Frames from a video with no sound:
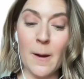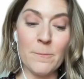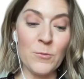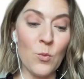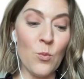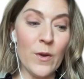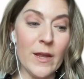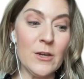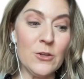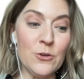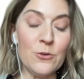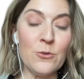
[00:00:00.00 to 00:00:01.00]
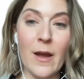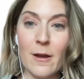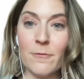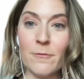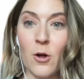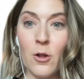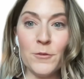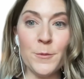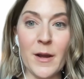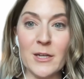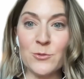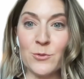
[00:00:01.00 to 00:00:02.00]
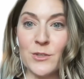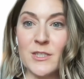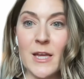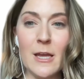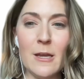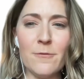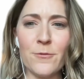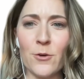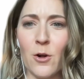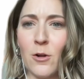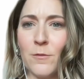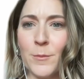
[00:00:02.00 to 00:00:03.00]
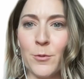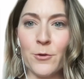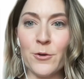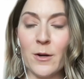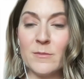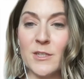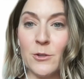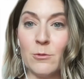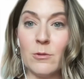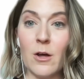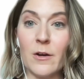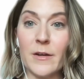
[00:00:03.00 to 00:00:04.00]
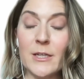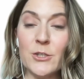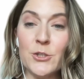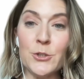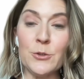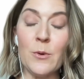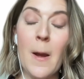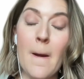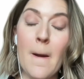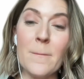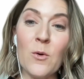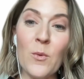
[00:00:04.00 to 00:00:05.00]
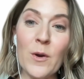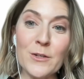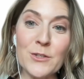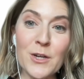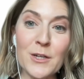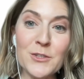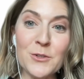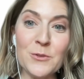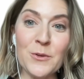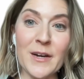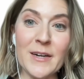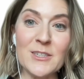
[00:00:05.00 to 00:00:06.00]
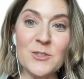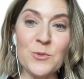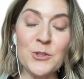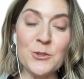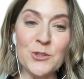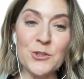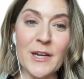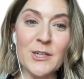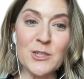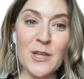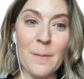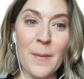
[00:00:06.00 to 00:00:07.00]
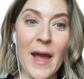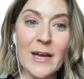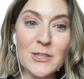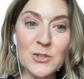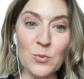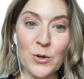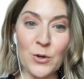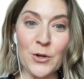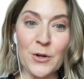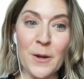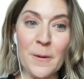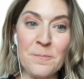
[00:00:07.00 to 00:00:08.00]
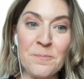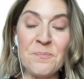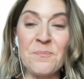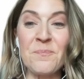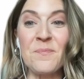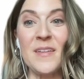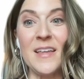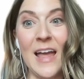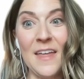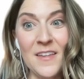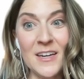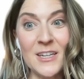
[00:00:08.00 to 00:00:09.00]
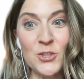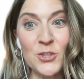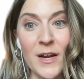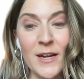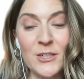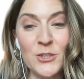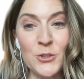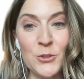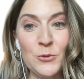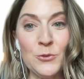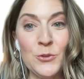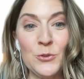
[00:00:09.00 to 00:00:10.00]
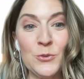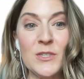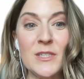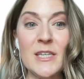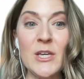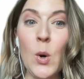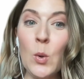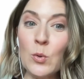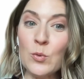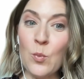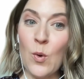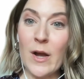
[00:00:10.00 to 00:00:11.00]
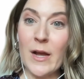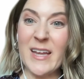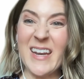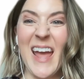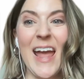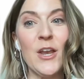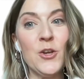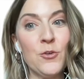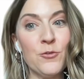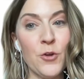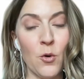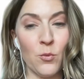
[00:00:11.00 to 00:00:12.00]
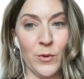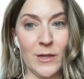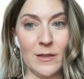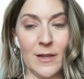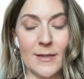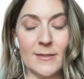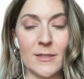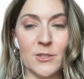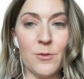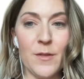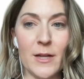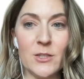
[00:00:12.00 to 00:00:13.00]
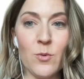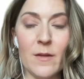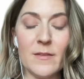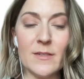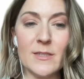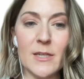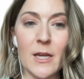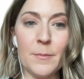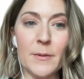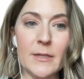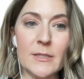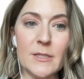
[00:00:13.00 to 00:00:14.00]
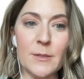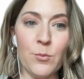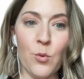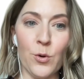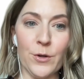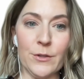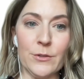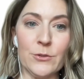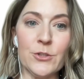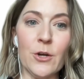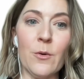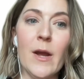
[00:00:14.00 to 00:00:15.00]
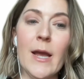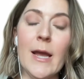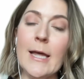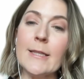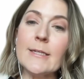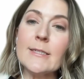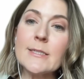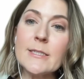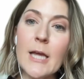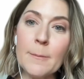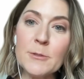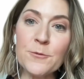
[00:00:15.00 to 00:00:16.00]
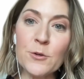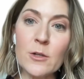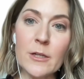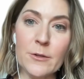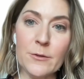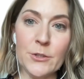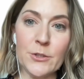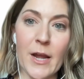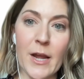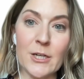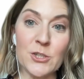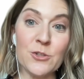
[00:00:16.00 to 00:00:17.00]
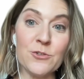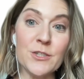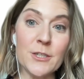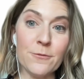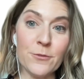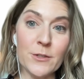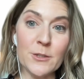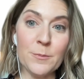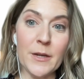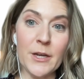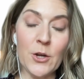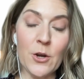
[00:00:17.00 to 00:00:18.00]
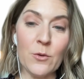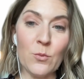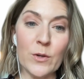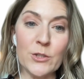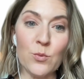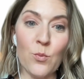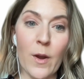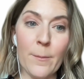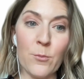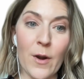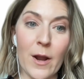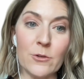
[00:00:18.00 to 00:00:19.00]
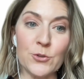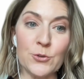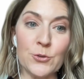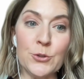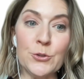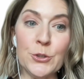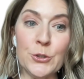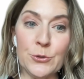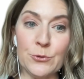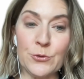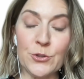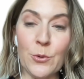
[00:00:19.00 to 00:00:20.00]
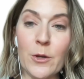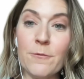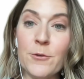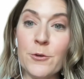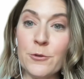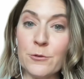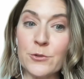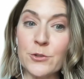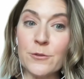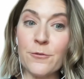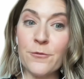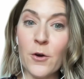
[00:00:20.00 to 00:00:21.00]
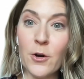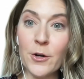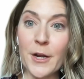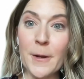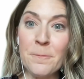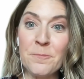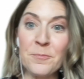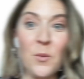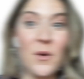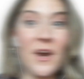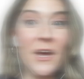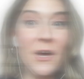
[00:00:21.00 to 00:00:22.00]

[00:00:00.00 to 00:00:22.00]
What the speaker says: when you have all of your passwords saved for all of the programs that you log into, but where it's not so great is when you change that password and then it's trying to use the old one and you don't realize it. So that's why this step is important. So the steps for clearing your cache, they're different depending on which web browser you use. So if you use Safari, what I